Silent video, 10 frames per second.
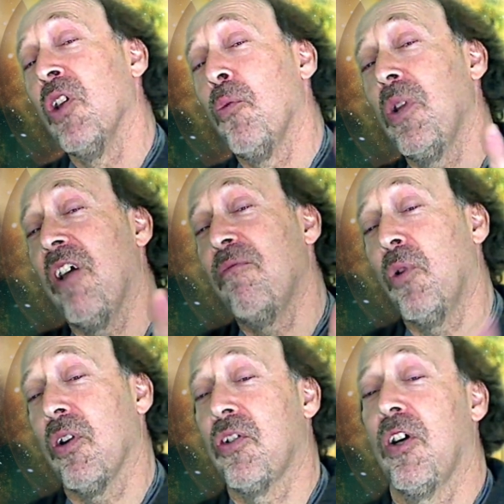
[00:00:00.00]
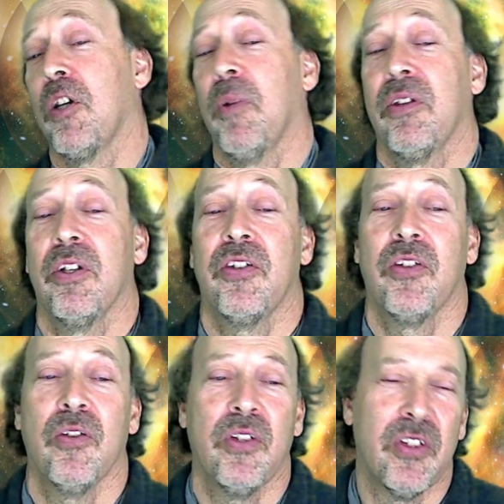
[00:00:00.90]
we'll have more to talk about this
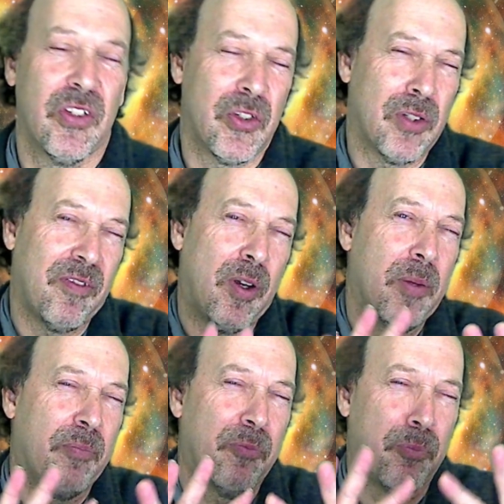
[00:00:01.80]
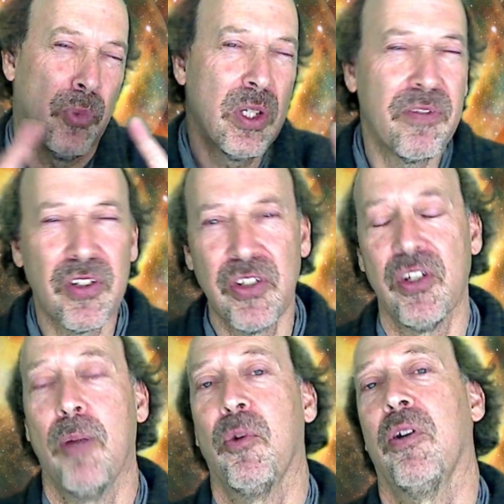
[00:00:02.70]
soon. This is sort of a very brief
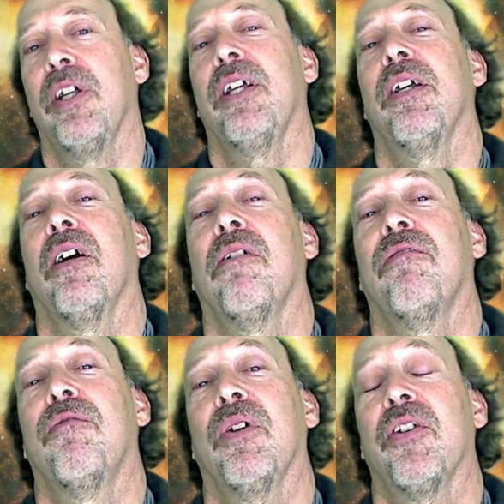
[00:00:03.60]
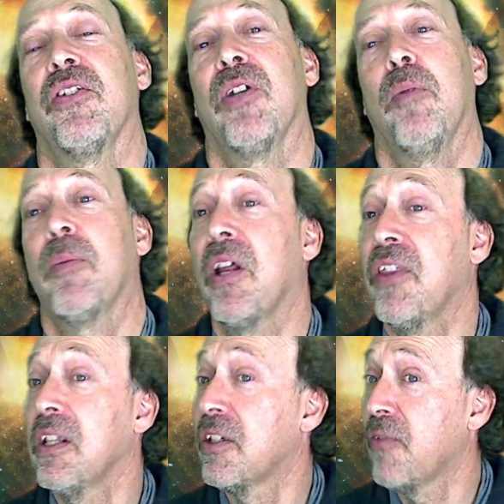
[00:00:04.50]
summary of what this is all about, but I
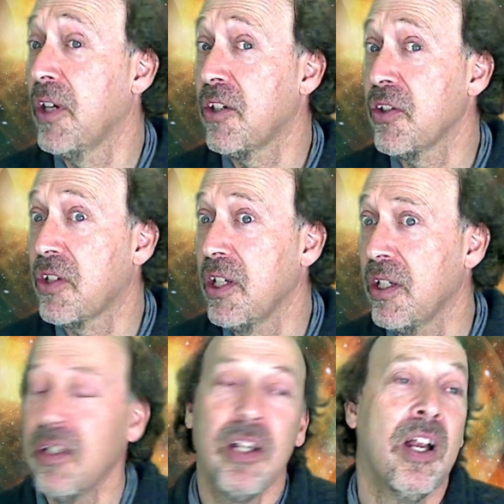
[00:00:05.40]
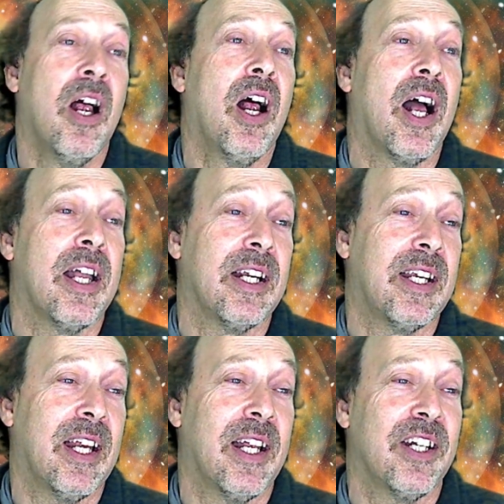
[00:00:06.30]
think it's very interesting. And
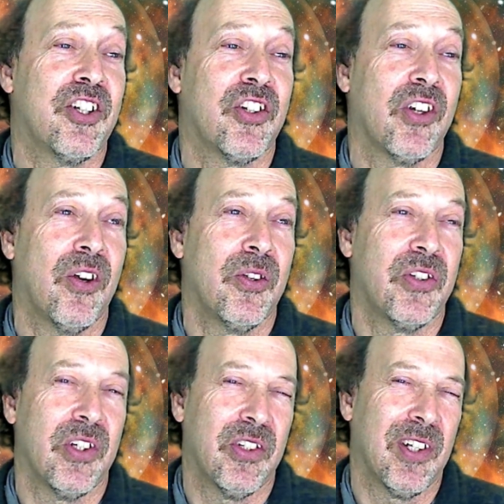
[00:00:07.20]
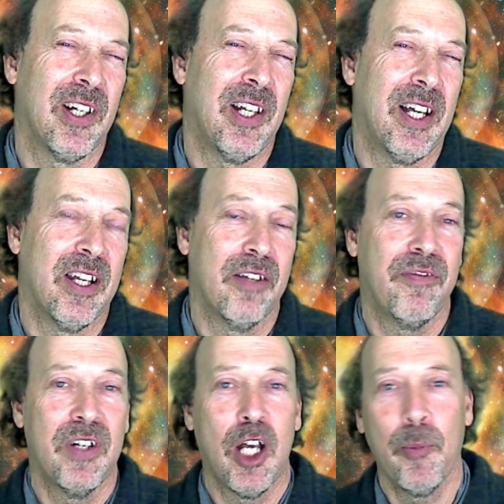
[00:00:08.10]
again, it shows us that a lot of the
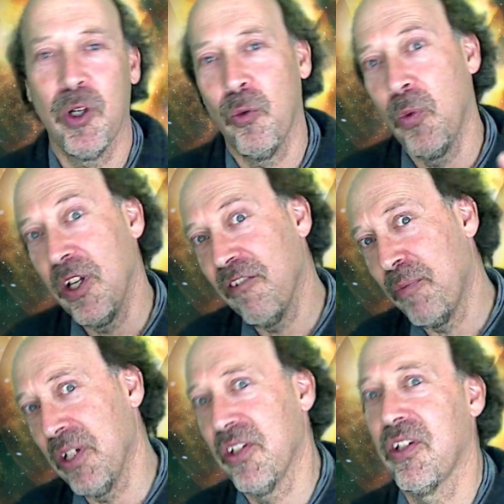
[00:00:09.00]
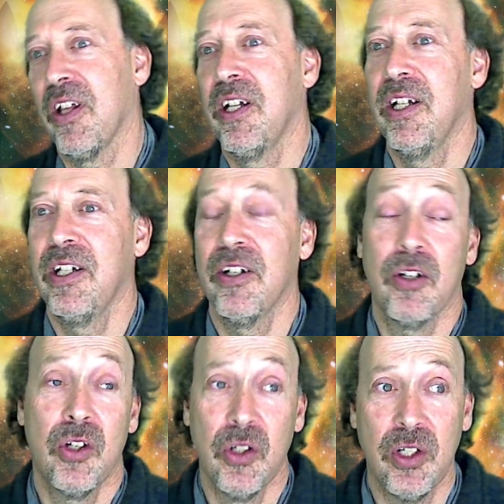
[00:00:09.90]
phenomena we've been studying here
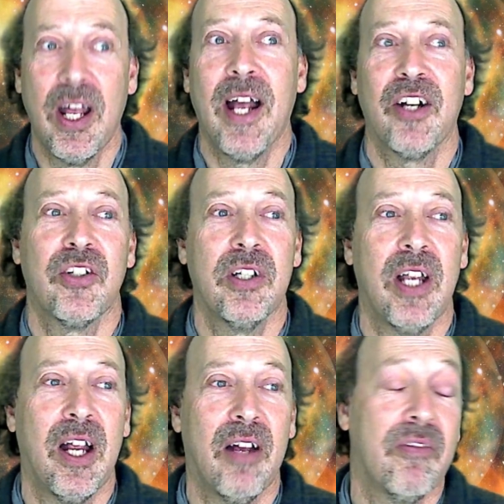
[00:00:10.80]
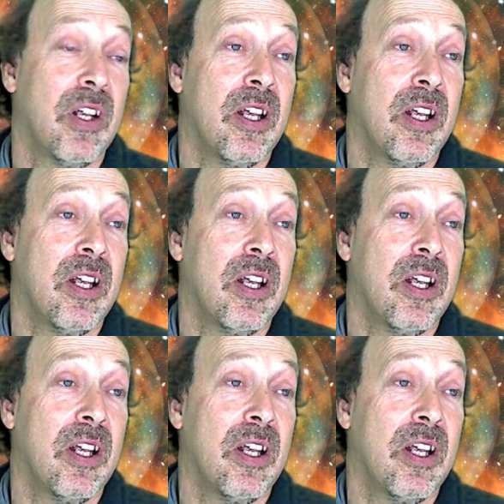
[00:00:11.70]
could actually have